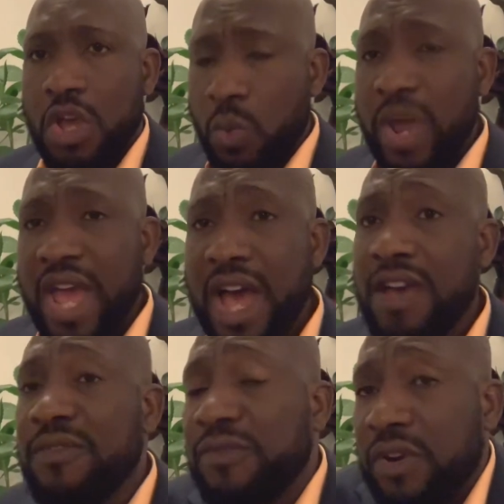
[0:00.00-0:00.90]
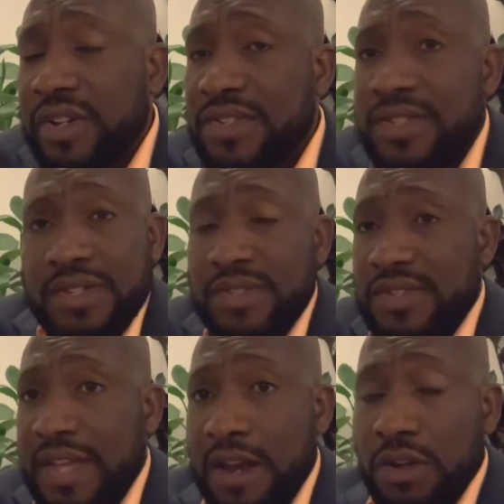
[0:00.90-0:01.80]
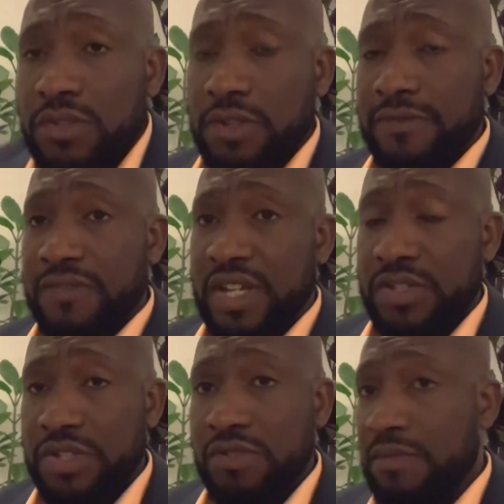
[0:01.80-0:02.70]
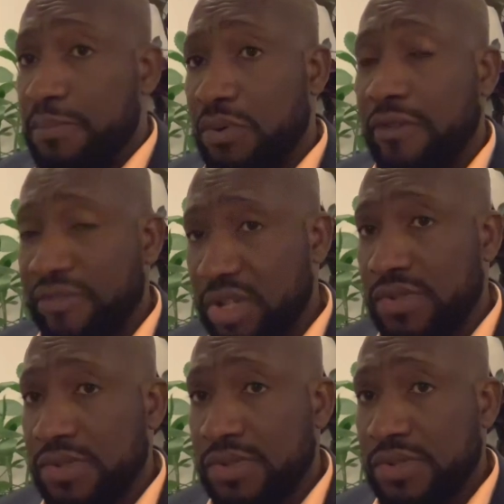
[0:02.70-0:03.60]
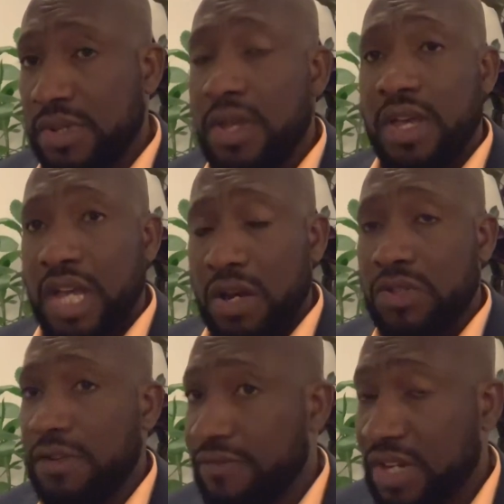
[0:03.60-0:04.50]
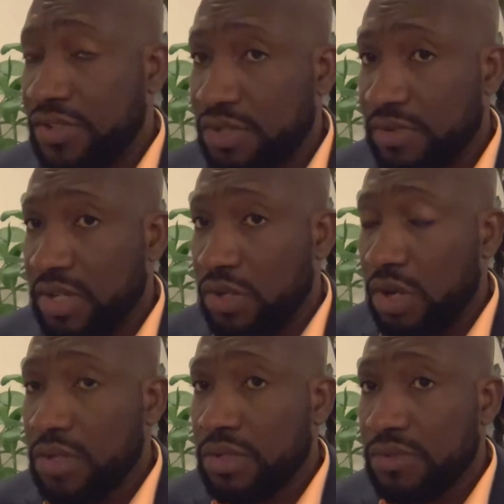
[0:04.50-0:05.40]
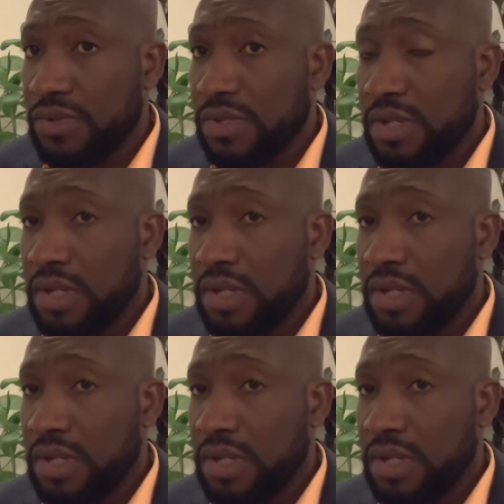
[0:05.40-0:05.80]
we have, for instance, a lot of Nigerian professors, a lot of Nigerian doctors,